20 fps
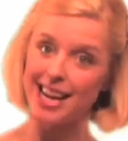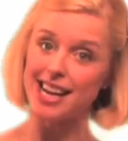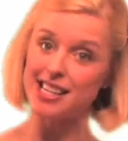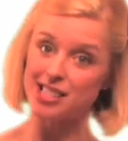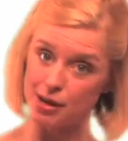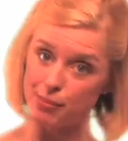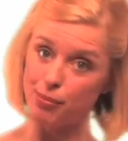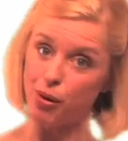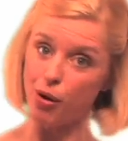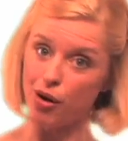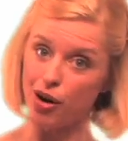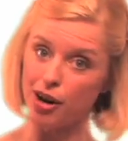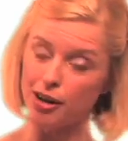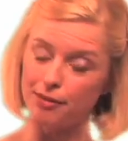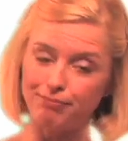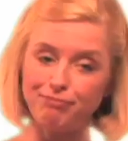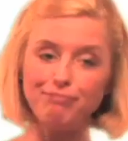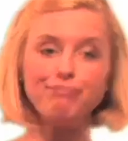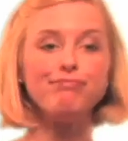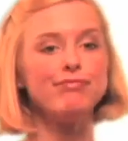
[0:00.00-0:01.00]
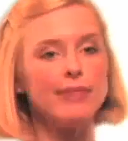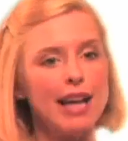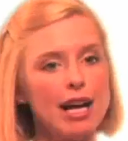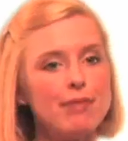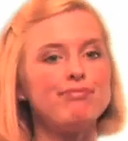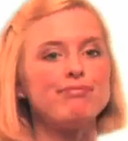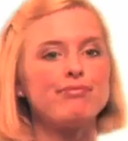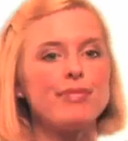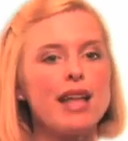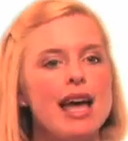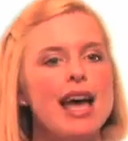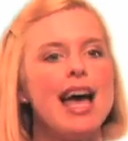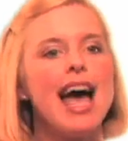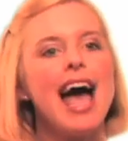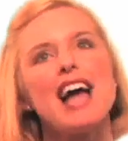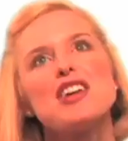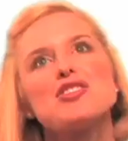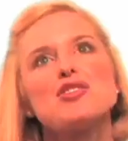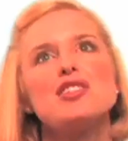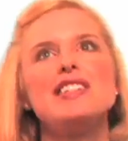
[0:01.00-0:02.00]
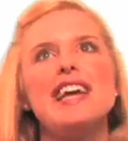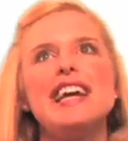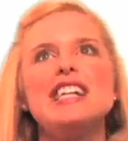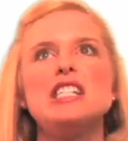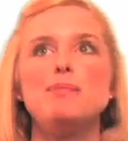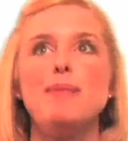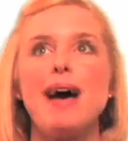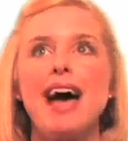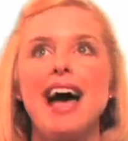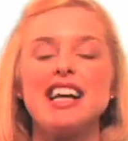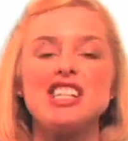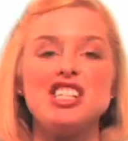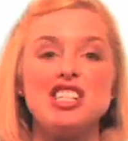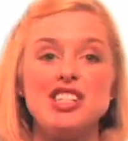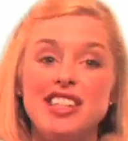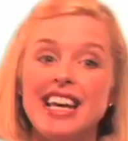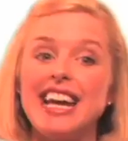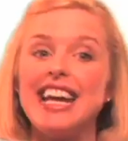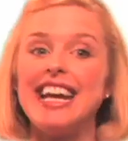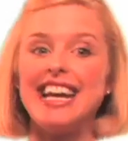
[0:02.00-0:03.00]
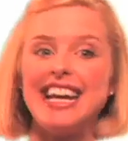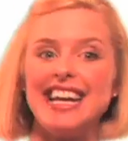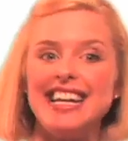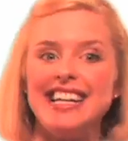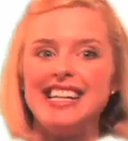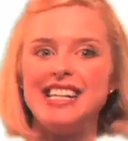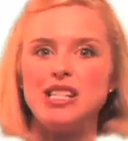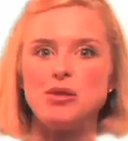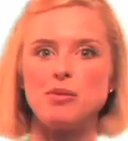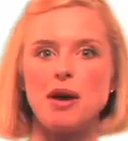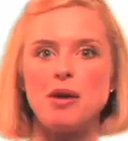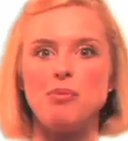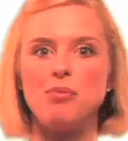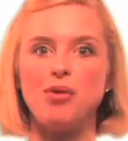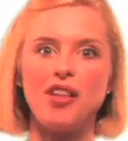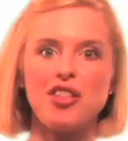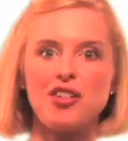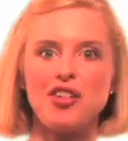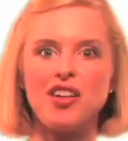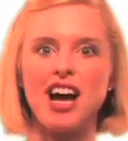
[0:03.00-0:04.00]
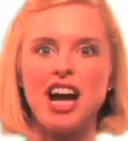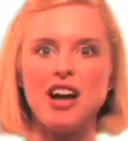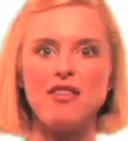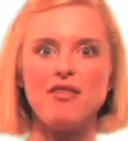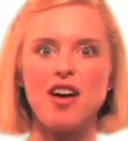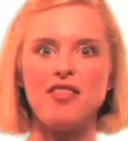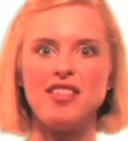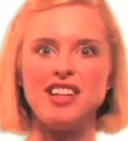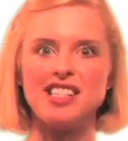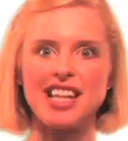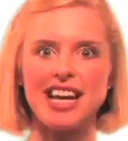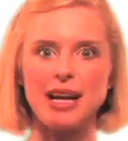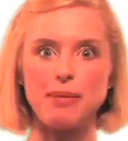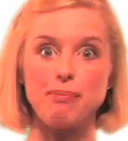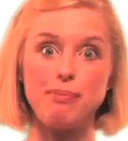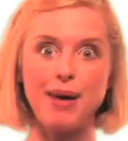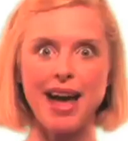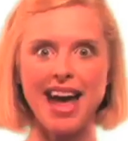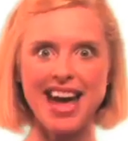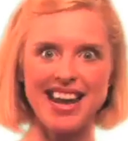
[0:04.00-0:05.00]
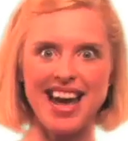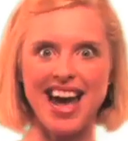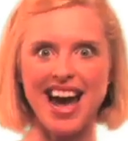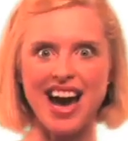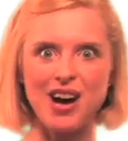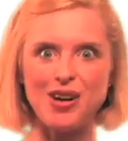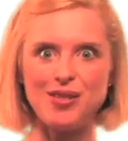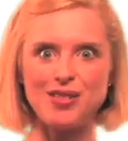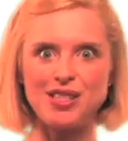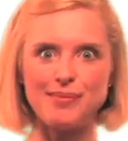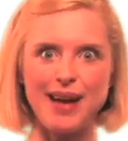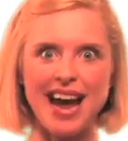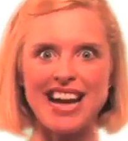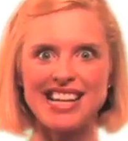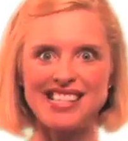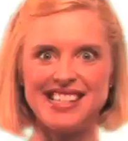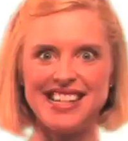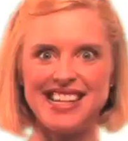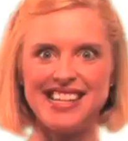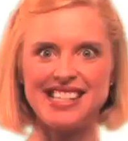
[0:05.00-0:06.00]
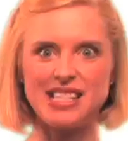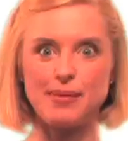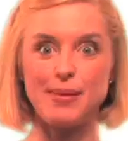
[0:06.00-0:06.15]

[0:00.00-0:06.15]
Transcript: taste in porn, yeah, actually dates back to the 80s when my brother and I found these like penthouse magazines